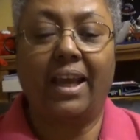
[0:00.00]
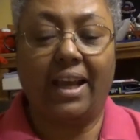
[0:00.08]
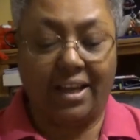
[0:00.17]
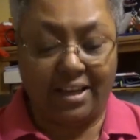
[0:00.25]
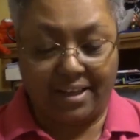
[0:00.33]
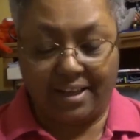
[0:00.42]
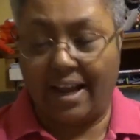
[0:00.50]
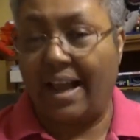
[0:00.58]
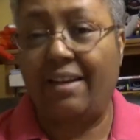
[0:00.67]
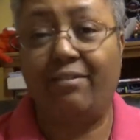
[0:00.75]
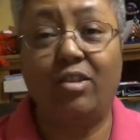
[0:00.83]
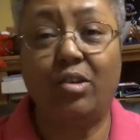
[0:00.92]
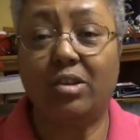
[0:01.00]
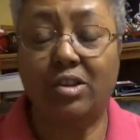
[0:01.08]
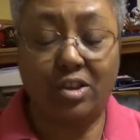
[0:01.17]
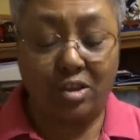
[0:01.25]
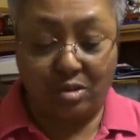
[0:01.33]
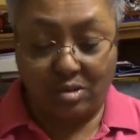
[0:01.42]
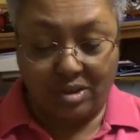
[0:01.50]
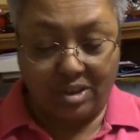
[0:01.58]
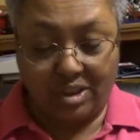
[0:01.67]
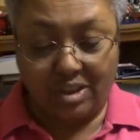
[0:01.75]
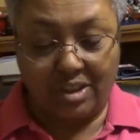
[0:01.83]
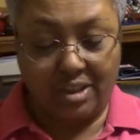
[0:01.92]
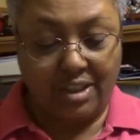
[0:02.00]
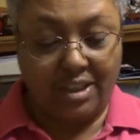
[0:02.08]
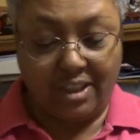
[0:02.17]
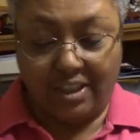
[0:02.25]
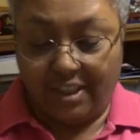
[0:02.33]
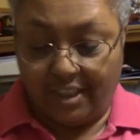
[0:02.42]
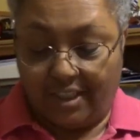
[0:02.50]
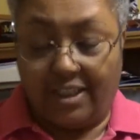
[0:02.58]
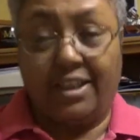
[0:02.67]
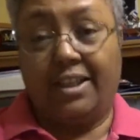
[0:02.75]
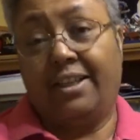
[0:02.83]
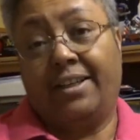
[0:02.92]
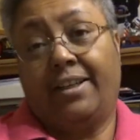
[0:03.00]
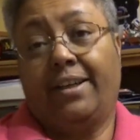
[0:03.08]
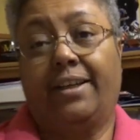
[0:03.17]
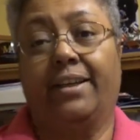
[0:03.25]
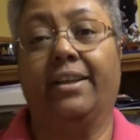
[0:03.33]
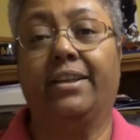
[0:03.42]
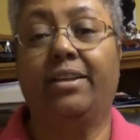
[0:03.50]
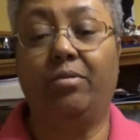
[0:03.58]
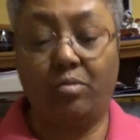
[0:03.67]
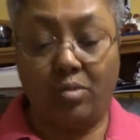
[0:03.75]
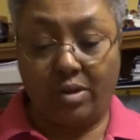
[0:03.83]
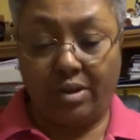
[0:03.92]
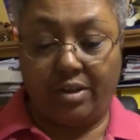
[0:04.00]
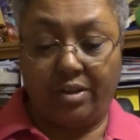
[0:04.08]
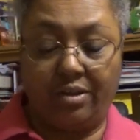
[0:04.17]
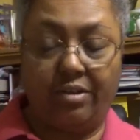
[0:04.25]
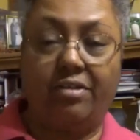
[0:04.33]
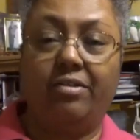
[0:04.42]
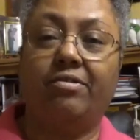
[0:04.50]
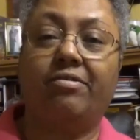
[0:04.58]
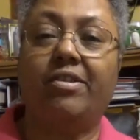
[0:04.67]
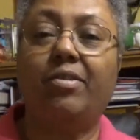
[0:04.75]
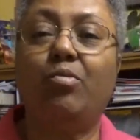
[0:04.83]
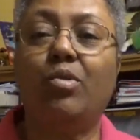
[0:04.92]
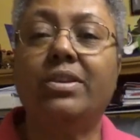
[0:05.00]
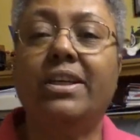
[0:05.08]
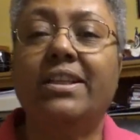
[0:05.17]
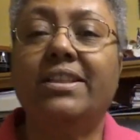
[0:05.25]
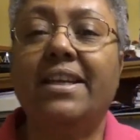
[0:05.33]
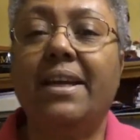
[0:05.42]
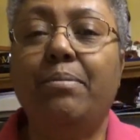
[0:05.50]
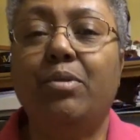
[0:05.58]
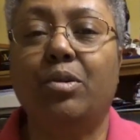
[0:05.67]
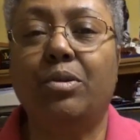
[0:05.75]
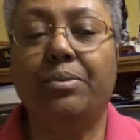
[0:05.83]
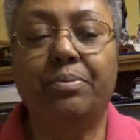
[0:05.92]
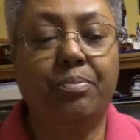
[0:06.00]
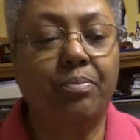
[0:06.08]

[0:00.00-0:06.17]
I have no excuse, just didn't want to take the time to do it.